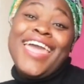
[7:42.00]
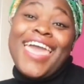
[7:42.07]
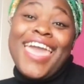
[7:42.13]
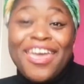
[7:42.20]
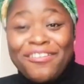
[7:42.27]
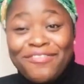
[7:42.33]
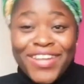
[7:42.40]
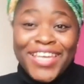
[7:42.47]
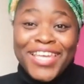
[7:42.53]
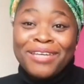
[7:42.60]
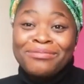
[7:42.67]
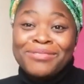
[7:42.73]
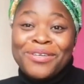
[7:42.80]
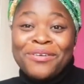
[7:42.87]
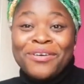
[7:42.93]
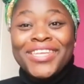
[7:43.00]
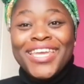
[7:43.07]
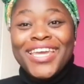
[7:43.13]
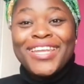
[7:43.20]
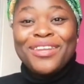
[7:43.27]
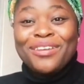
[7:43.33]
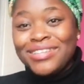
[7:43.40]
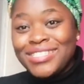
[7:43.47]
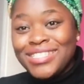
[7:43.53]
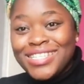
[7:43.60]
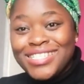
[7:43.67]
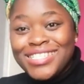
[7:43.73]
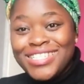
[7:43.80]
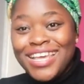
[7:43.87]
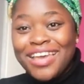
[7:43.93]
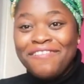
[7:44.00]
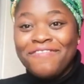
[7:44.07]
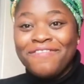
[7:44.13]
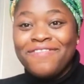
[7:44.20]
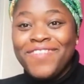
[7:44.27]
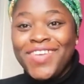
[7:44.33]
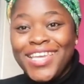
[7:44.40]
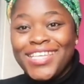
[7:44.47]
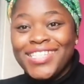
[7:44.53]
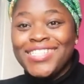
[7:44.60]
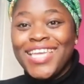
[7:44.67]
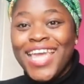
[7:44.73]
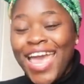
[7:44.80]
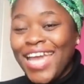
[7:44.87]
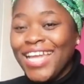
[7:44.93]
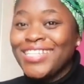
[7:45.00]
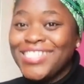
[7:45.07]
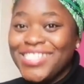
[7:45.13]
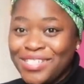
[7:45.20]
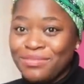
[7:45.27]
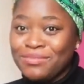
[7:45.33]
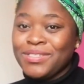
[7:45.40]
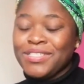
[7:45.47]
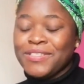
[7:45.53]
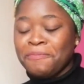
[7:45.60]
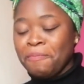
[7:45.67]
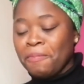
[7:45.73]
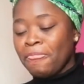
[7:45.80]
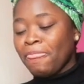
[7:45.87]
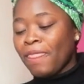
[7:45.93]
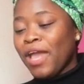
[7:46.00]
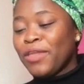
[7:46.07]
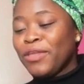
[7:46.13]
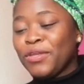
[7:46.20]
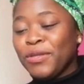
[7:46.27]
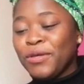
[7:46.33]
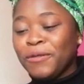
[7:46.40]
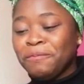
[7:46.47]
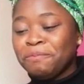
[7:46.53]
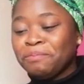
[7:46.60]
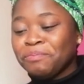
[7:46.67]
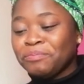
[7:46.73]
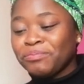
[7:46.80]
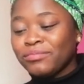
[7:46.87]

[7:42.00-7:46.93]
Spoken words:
every Cape Townian knows this: fish and chips. And you know,